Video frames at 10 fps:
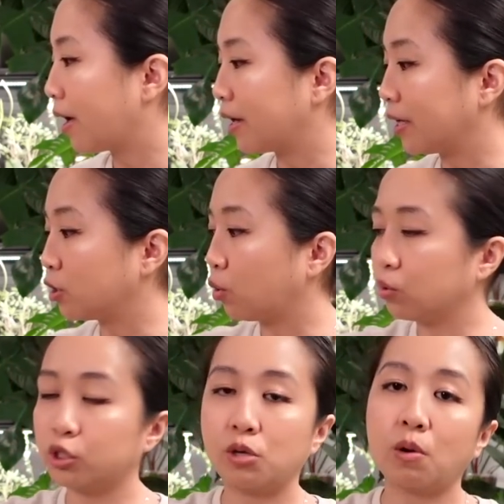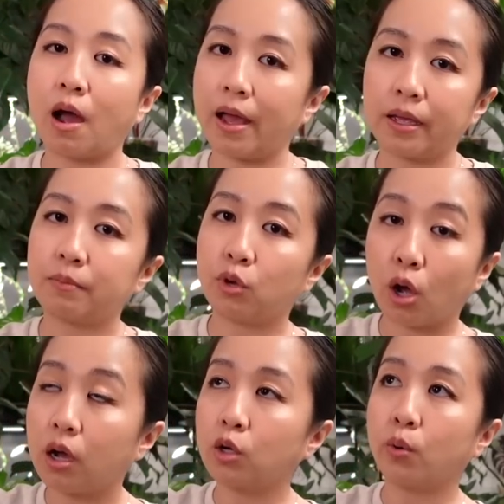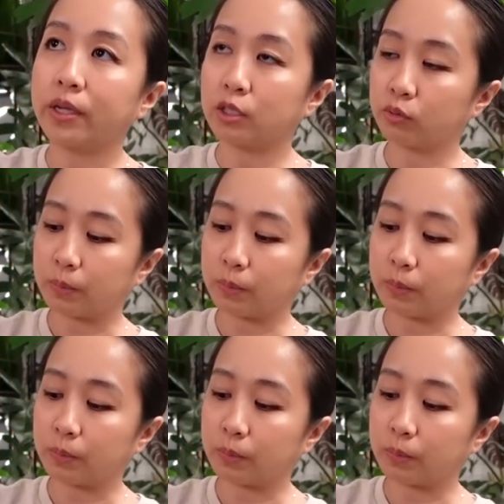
And I told you, I am not going to